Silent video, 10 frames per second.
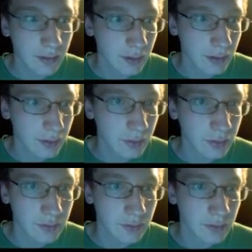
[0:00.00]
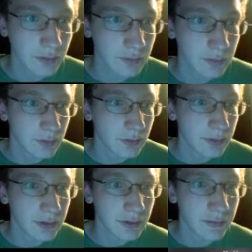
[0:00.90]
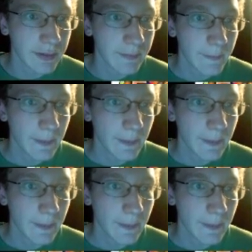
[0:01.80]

I don't know what else you but you can do that.